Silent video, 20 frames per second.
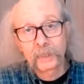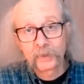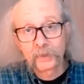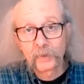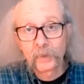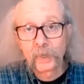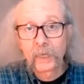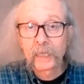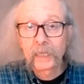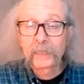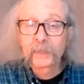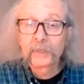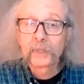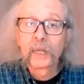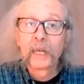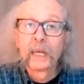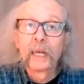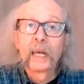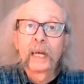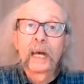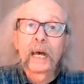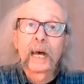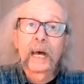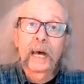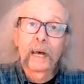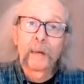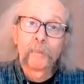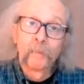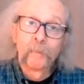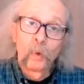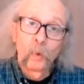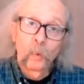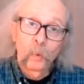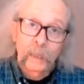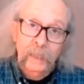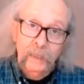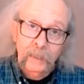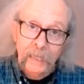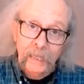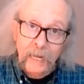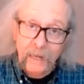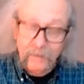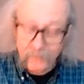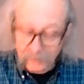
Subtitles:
strings. We could have